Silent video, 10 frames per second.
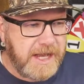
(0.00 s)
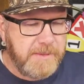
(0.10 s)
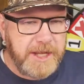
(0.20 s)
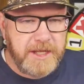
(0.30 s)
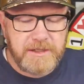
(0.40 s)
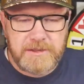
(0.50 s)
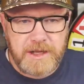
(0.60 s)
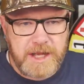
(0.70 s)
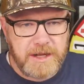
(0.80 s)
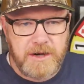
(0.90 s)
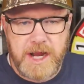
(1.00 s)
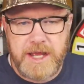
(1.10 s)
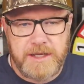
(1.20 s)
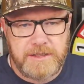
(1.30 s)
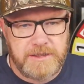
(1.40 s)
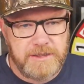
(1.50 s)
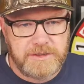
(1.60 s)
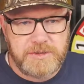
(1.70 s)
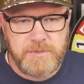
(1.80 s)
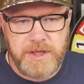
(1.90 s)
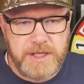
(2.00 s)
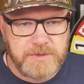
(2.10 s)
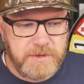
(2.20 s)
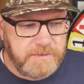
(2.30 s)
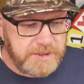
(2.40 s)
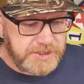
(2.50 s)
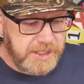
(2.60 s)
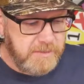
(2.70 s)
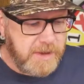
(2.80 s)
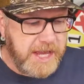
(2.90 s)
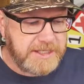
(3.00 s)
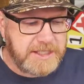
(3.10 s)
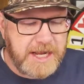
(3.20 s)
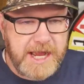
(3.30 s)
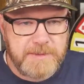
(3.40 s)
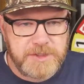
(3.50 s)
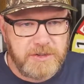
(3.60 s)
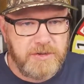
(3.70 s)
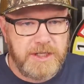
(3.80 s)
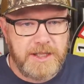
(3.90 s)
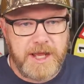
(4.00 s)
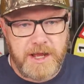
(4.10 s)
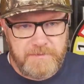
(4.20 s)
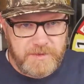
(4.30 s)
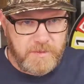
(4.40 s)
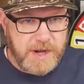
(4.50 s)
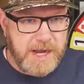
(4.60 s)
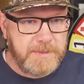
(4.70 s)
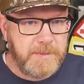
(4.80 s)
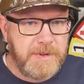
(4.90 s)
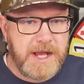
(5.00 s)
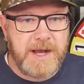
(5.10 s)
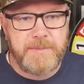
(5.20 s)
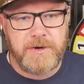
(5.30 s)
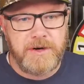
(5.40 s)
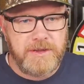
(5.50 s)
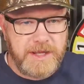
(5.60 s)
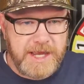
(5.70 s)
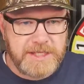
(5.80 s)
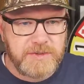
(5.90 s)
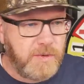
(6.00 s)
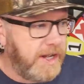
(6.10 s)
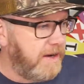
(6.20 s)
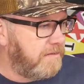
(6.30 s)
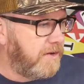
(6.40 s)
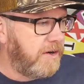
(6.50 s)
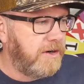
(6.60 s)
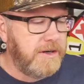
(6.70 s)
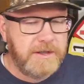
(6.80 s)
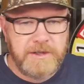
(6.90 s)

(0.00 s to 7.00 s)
I mean, uh, granted, there's some things River to Sea makes that I absolutely love. The Whopper Plopper, the S Waver.